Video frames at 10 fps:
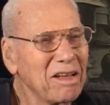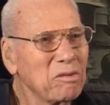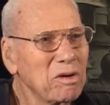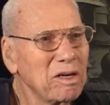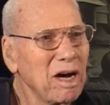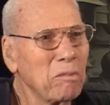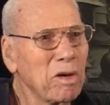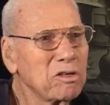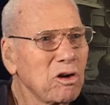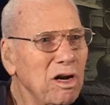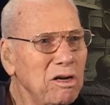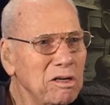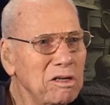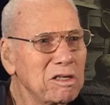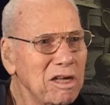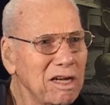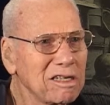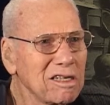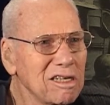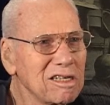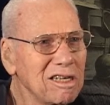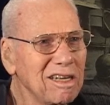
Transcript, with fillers: I got my training in Texas.